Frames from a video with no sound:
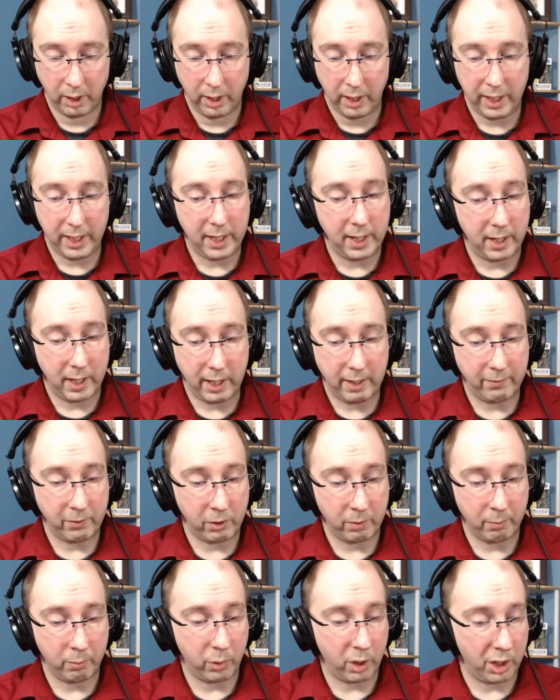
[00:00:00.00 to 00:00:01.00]
He had
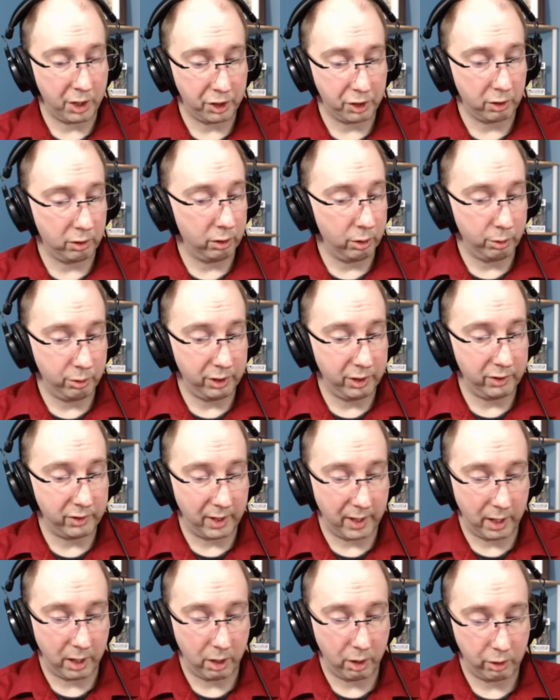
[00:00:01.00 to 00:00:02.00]
even brushed Lucy's
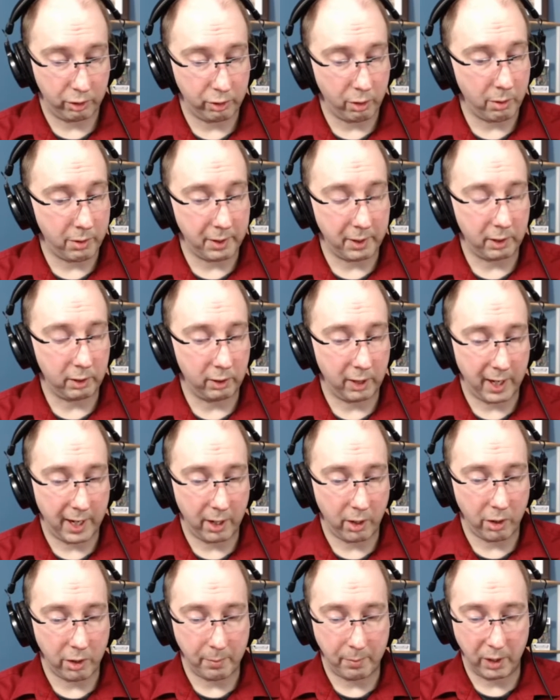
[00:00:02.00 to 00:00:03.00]
hair so that it lay
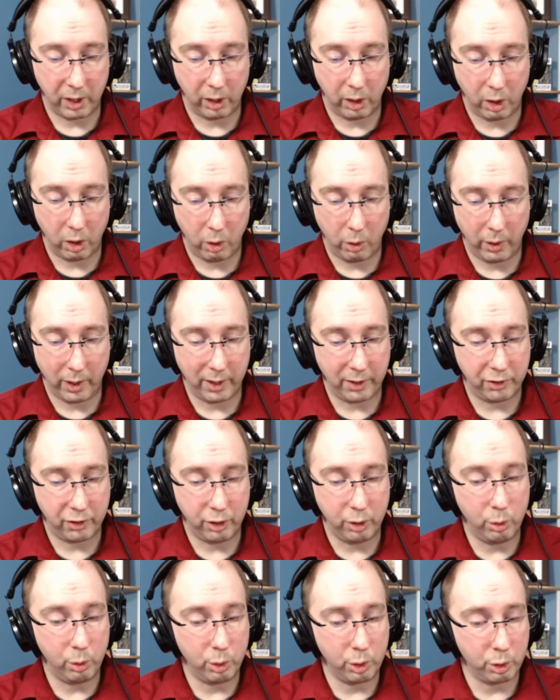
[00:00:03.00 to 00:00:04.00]
on the pillow in its
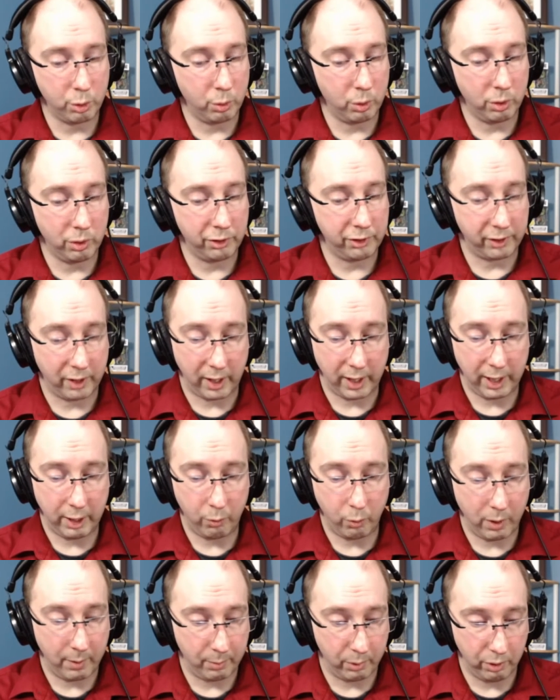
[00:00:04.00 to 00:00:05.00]
usual sunny
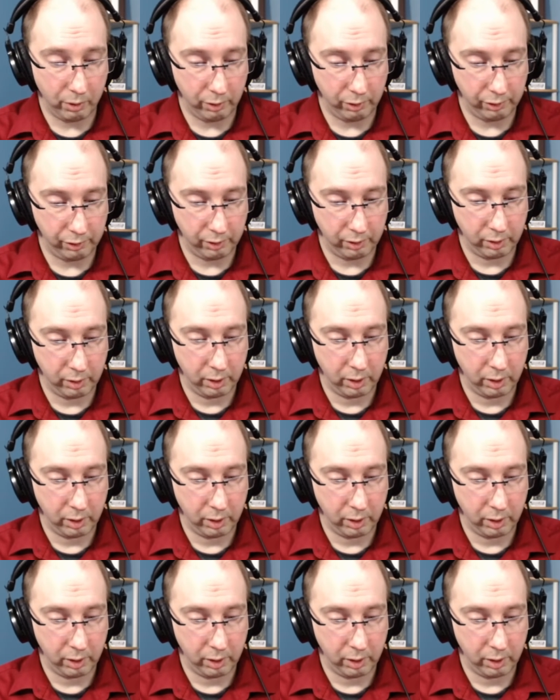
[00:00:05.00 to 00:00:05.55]
ripples.